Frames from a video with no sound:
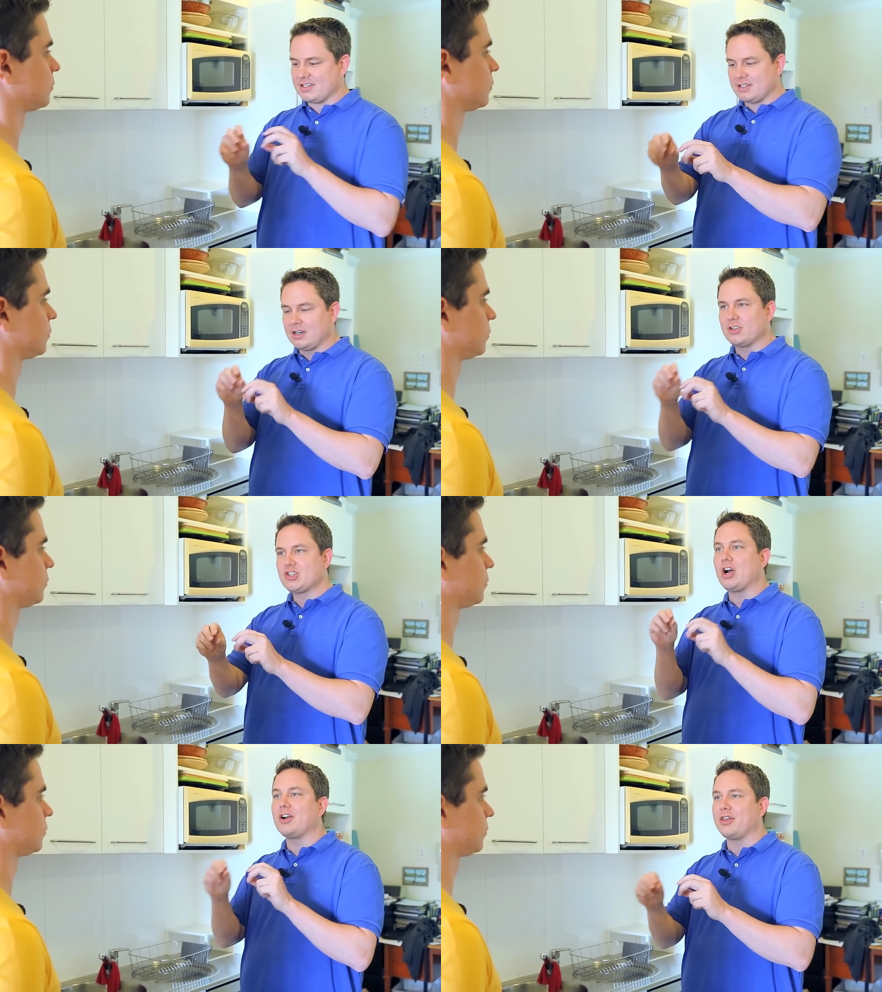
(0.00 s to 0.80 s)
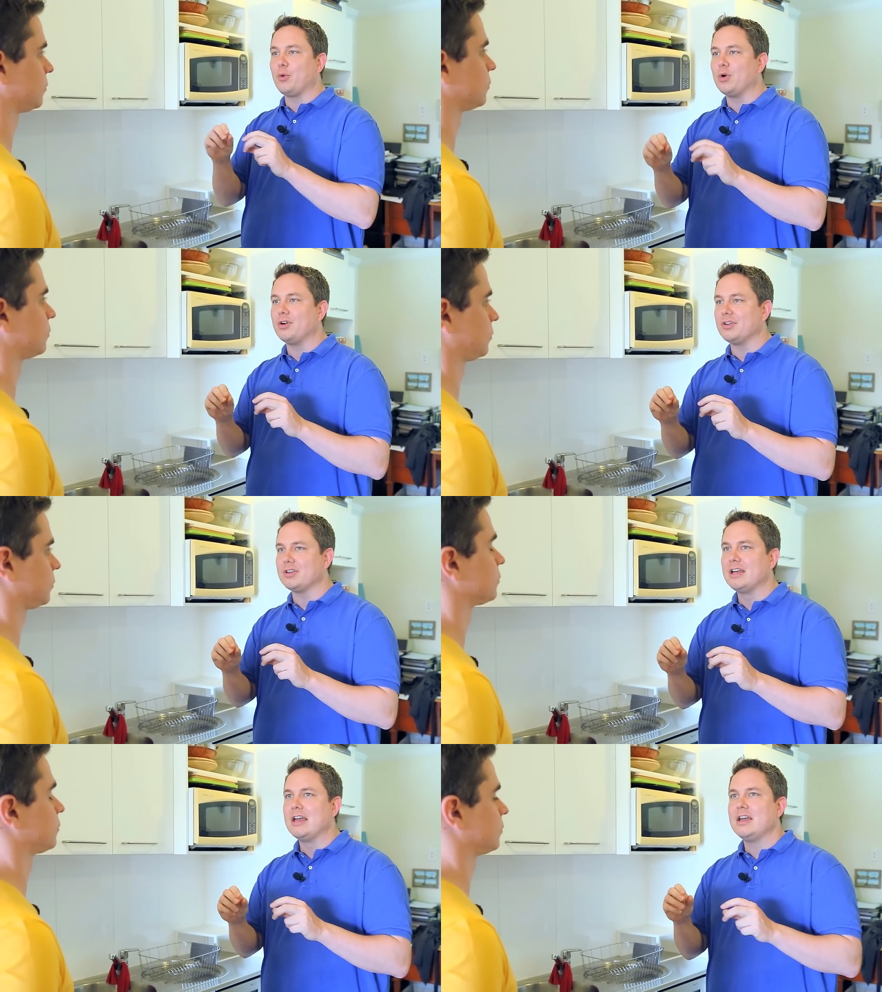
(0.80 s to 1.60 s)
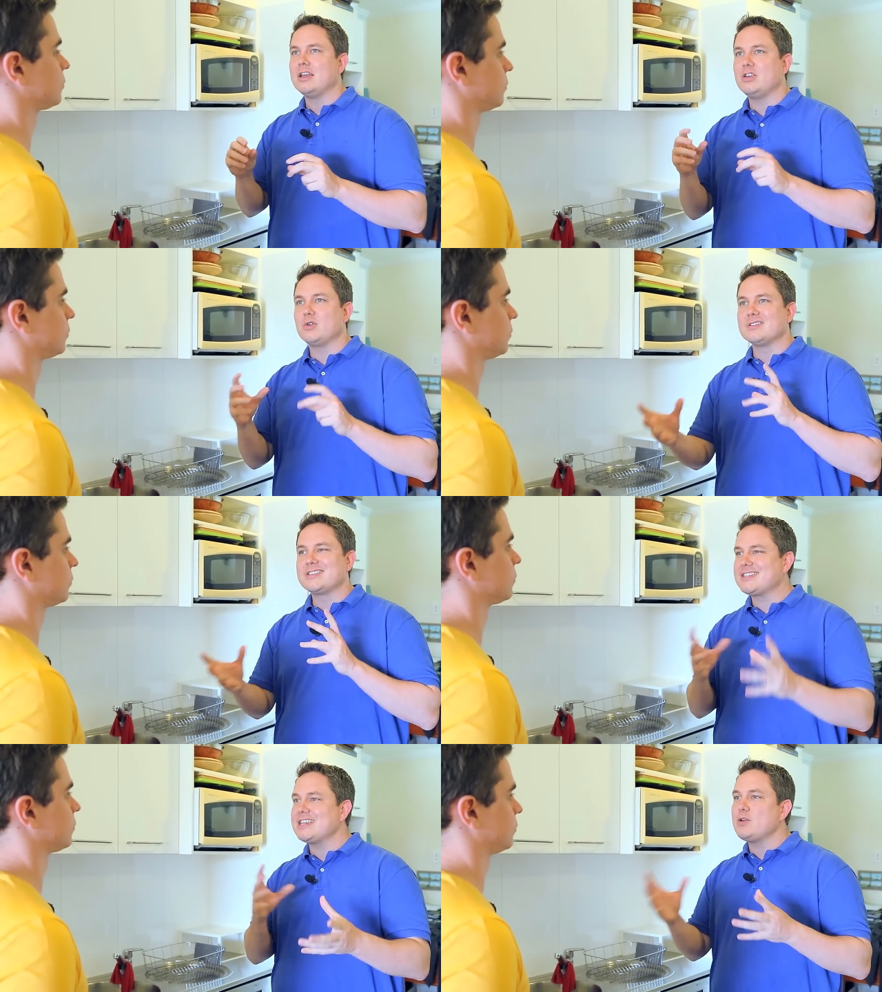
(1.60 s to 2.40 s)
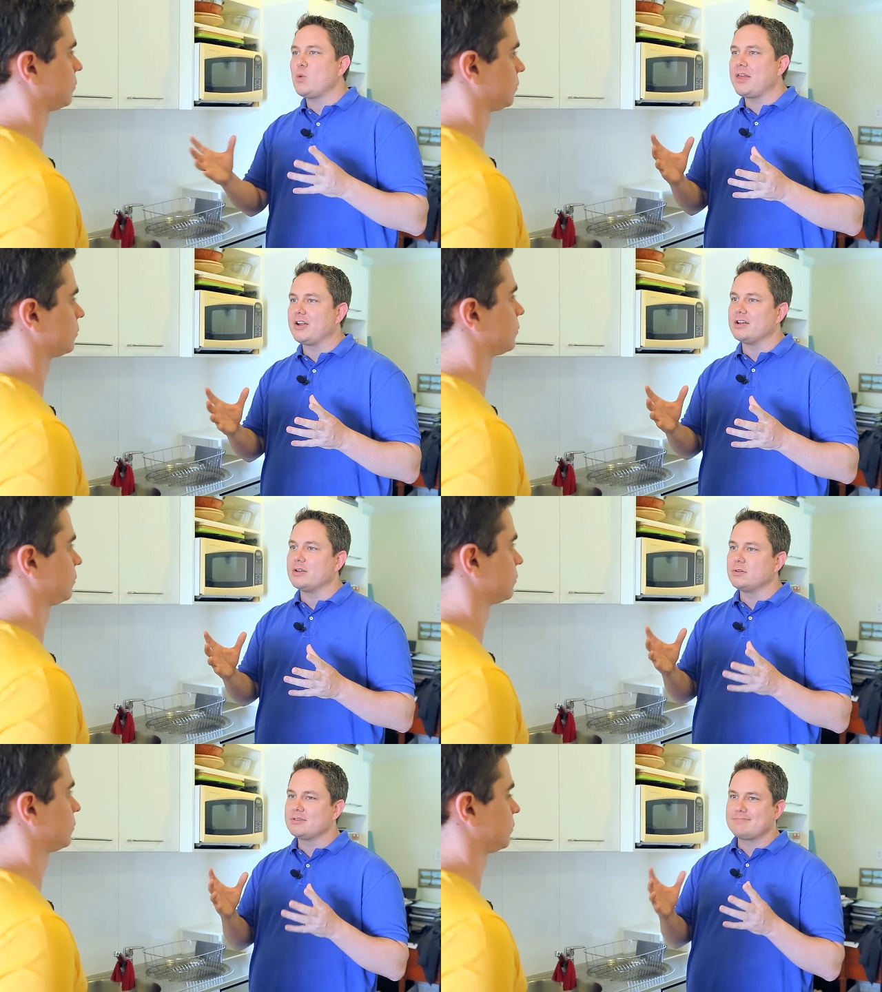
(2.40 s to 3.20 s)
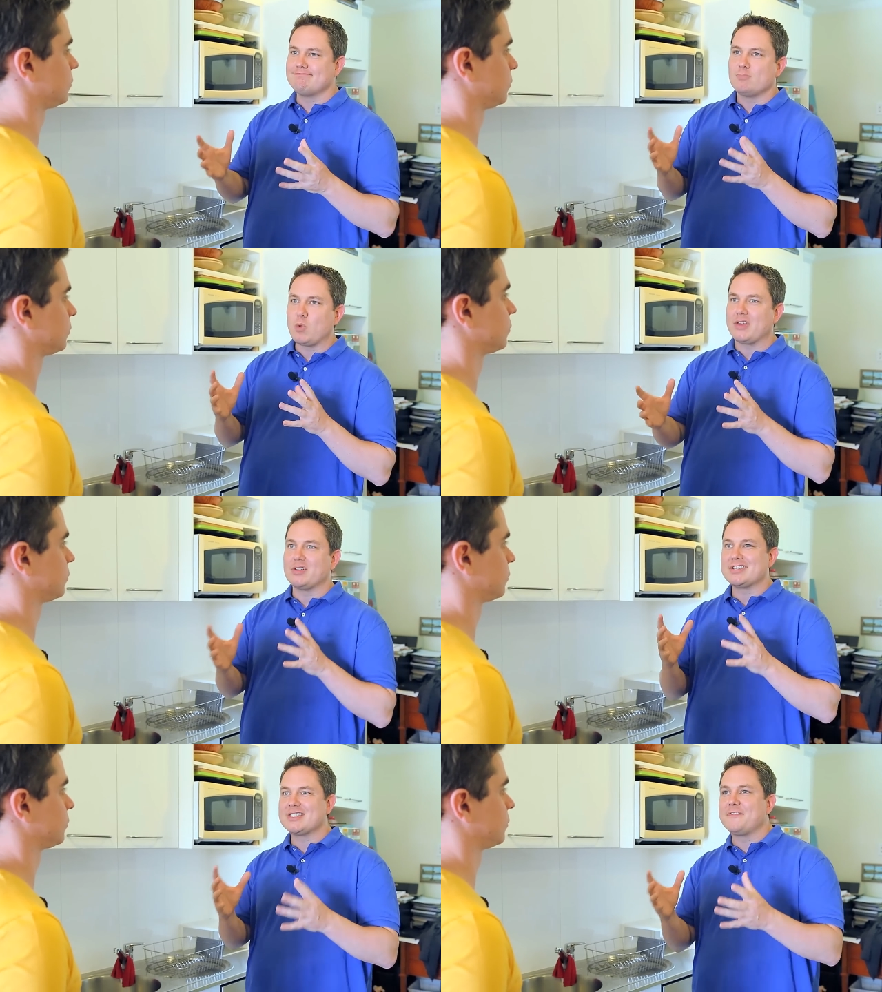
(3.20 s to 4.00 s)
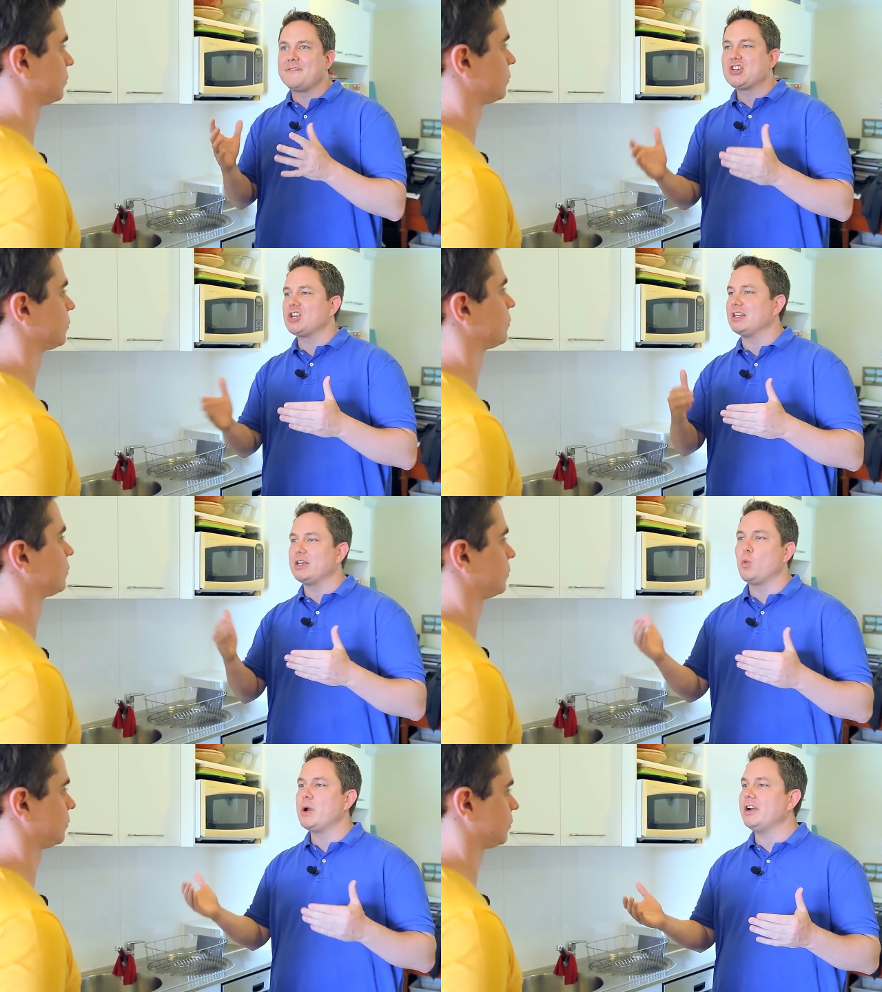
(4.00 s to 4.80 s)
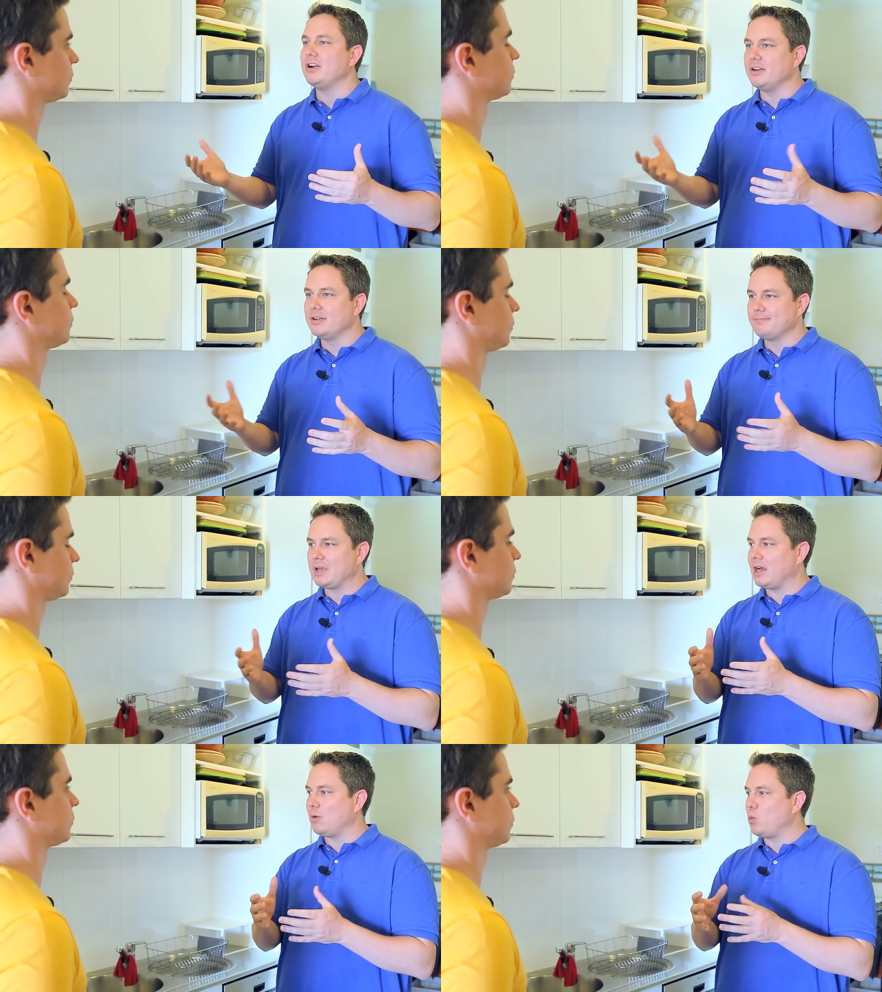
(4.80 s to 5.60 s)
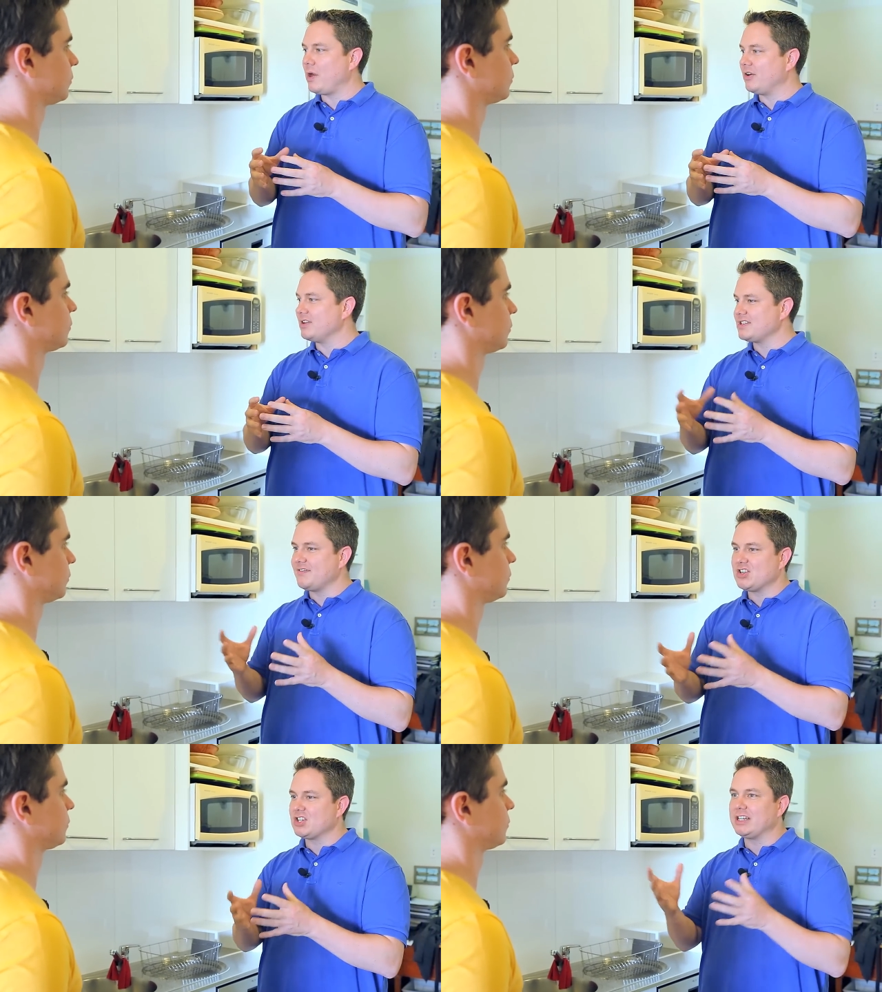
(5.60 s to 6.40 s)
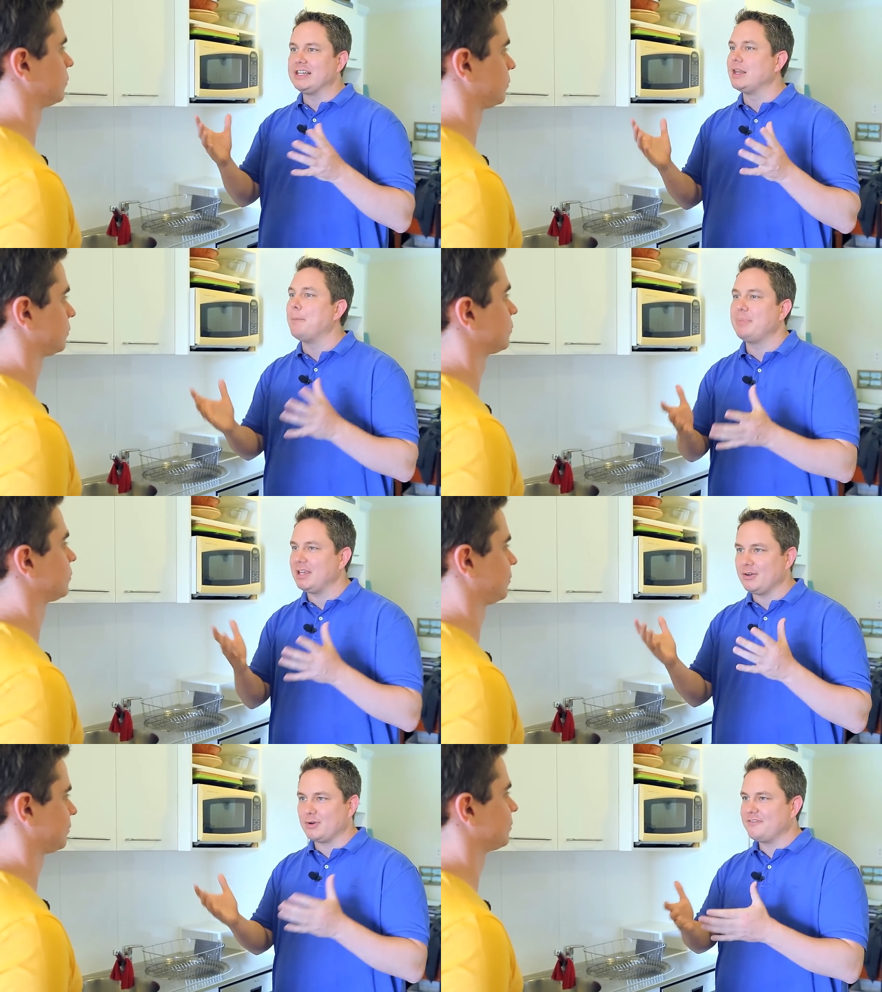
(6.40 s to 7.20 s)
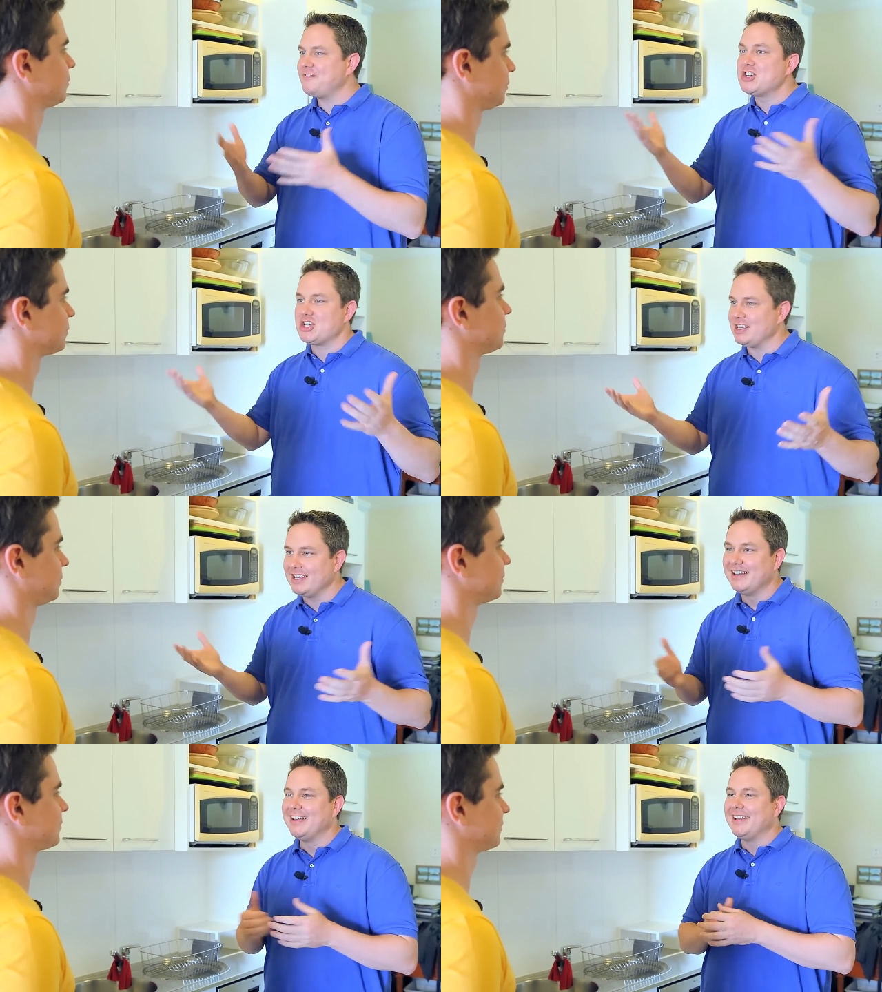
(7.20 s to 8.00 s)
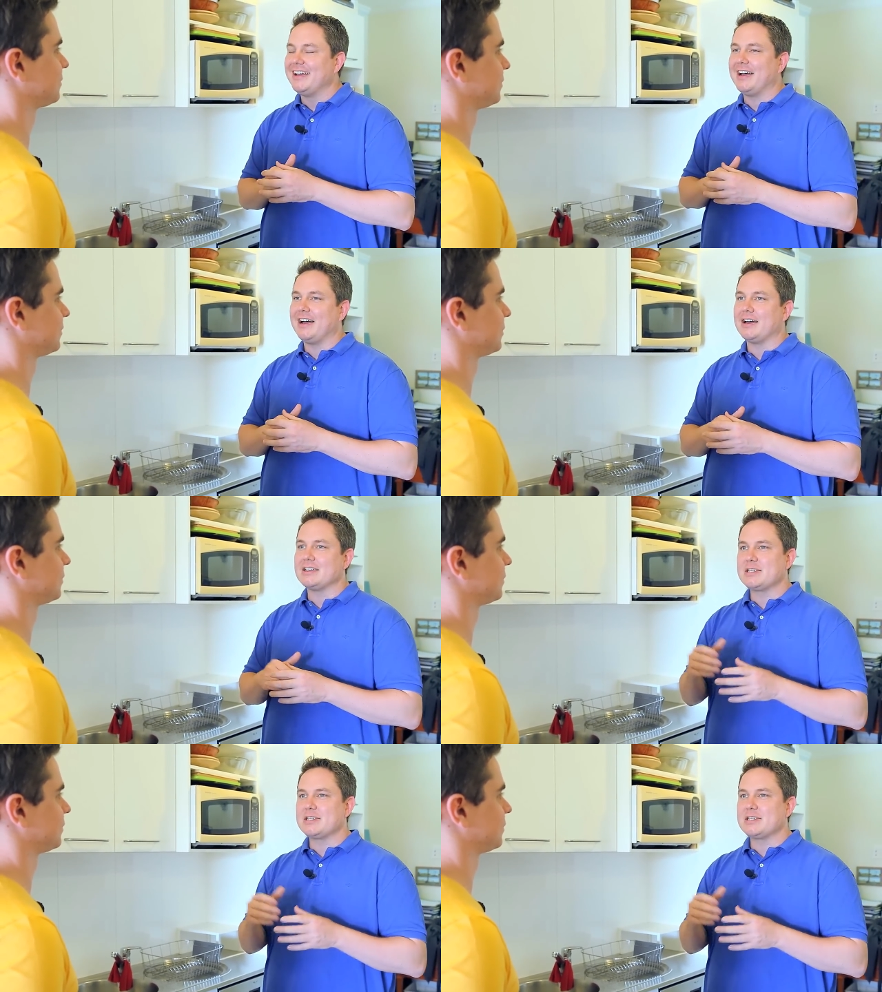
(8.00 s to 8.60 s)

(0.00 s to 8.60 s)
Speaker 1: this little chunk of the world, you can see whether, it, whether it's sufficiently weird, uh, whether it's sufficiently lumpy or fishy, uh,